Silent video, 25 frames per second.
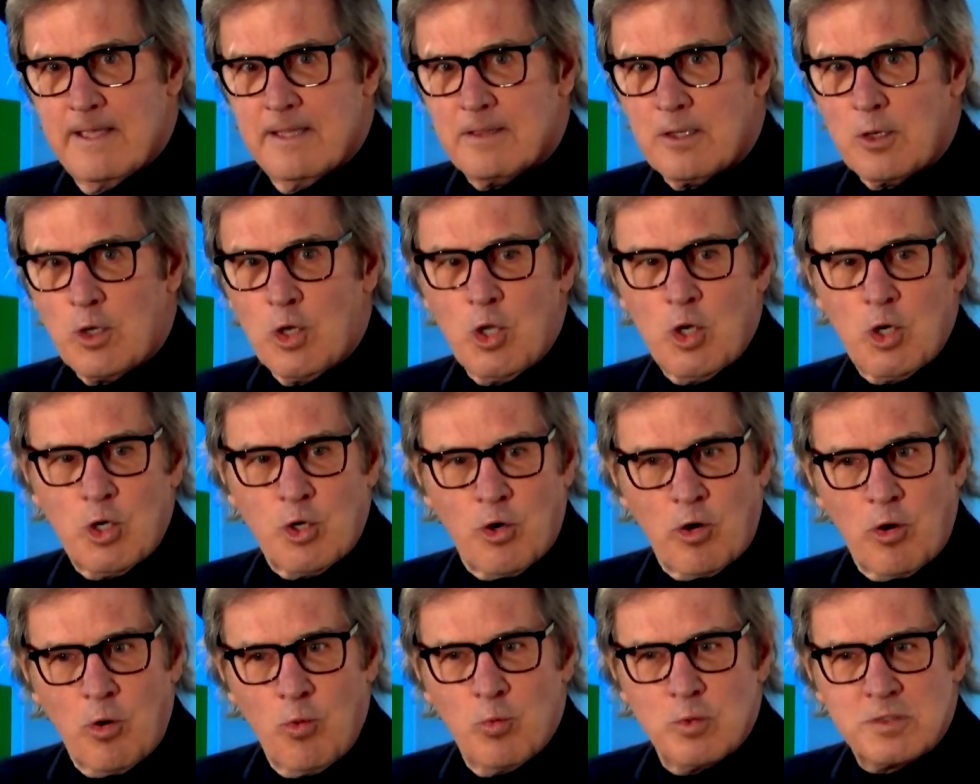The little
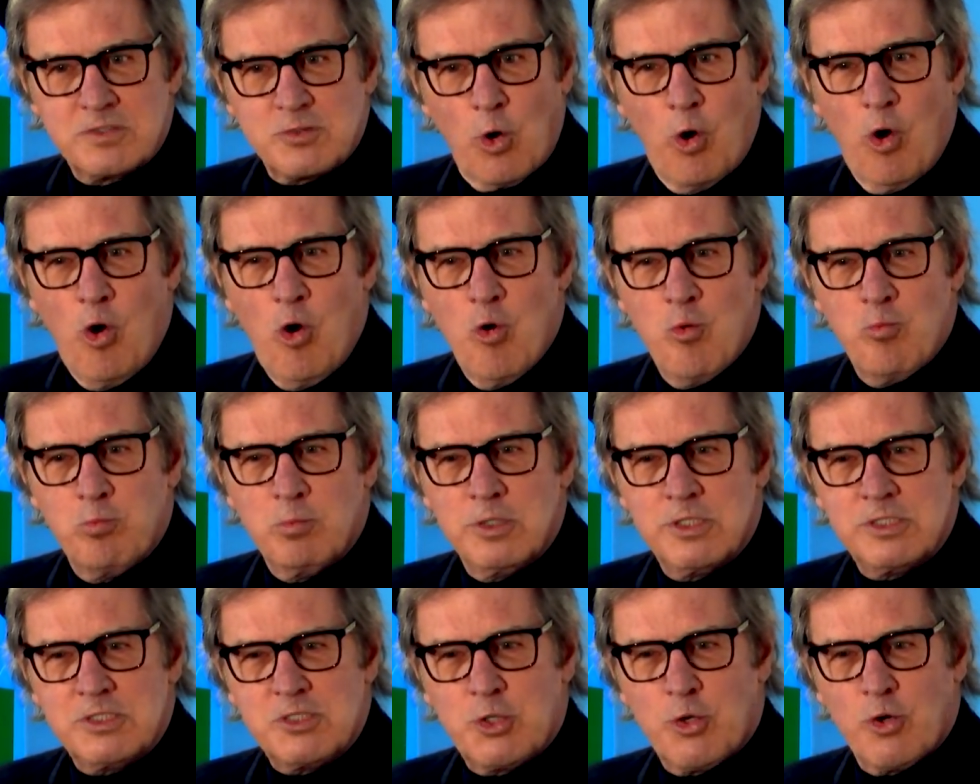girl was a
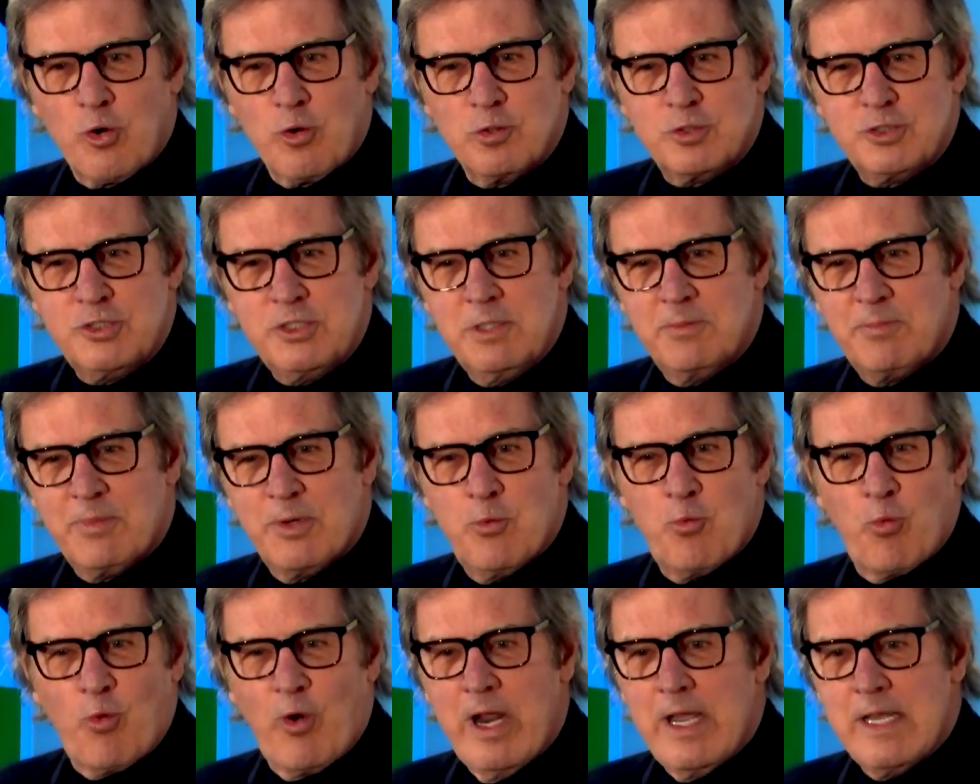homeless girl she'd
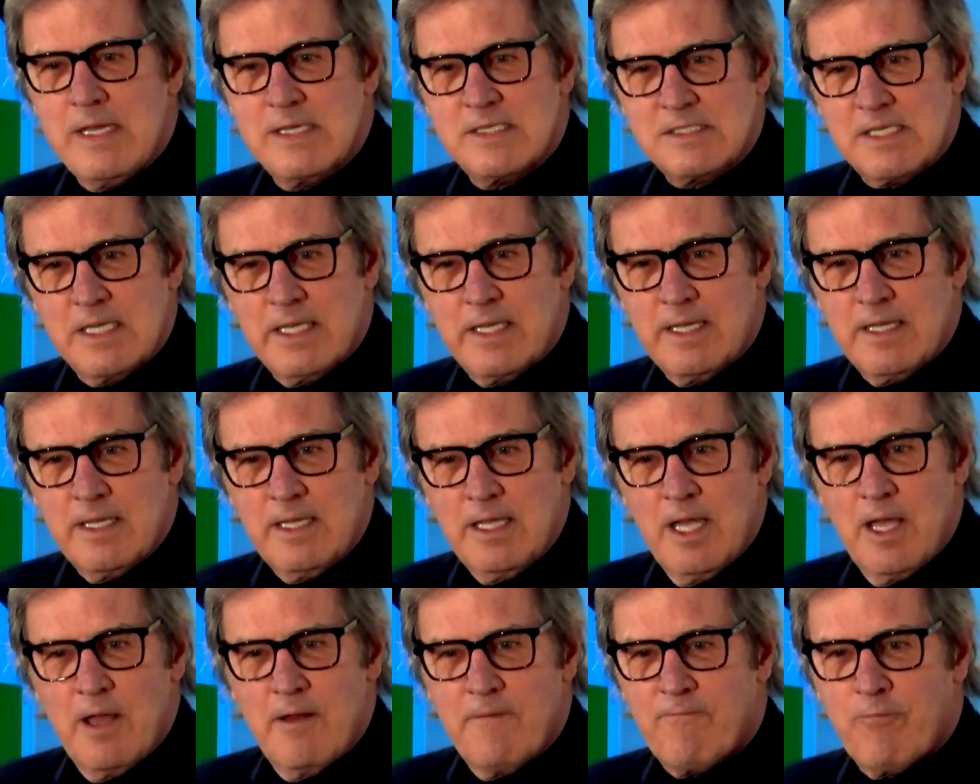been raising
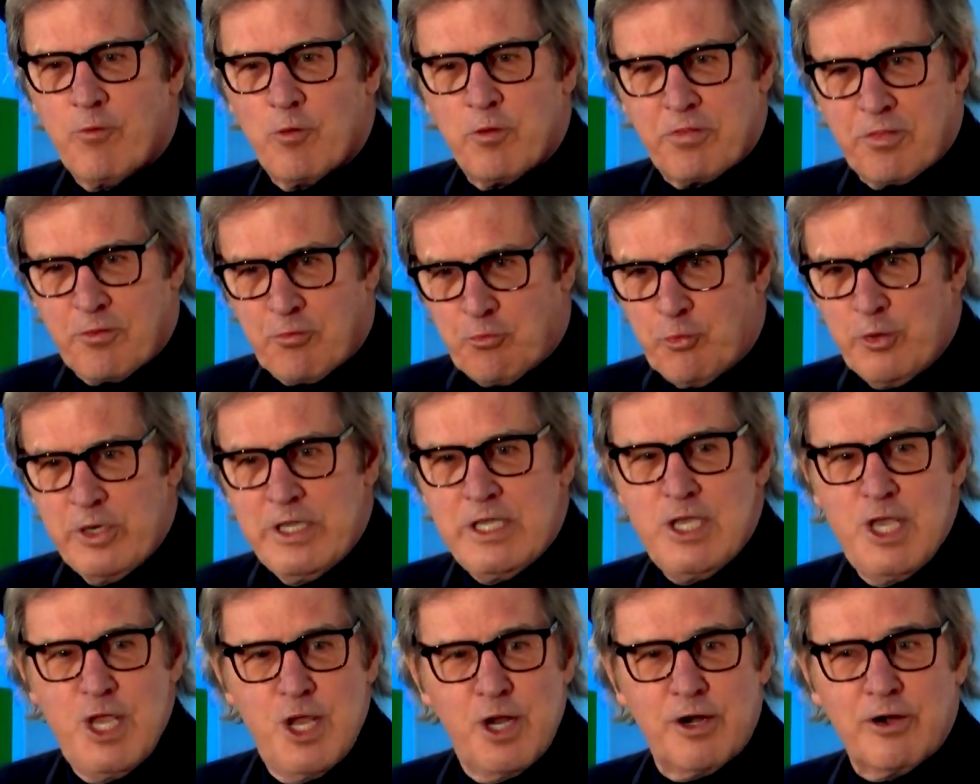for 3
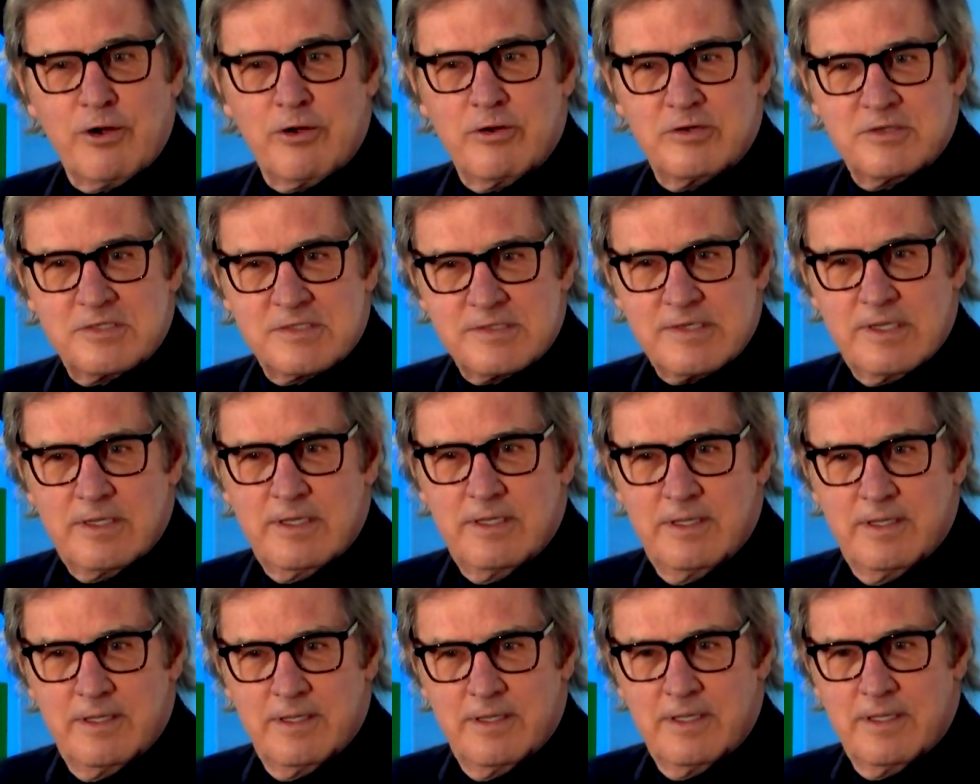years.
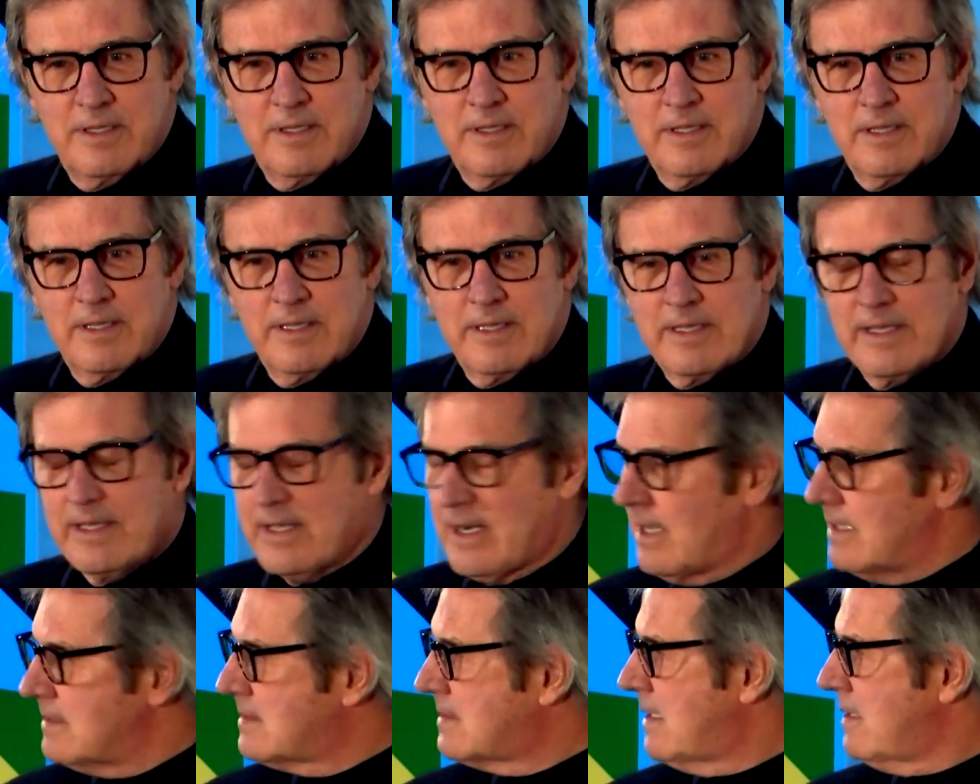
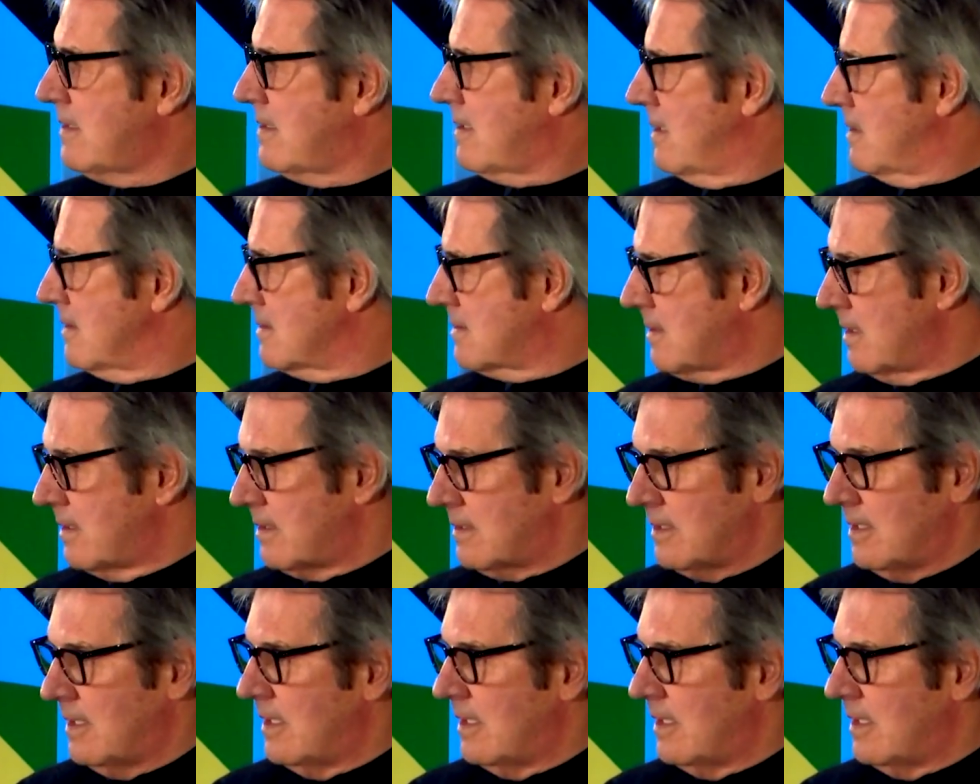And I sit there and say,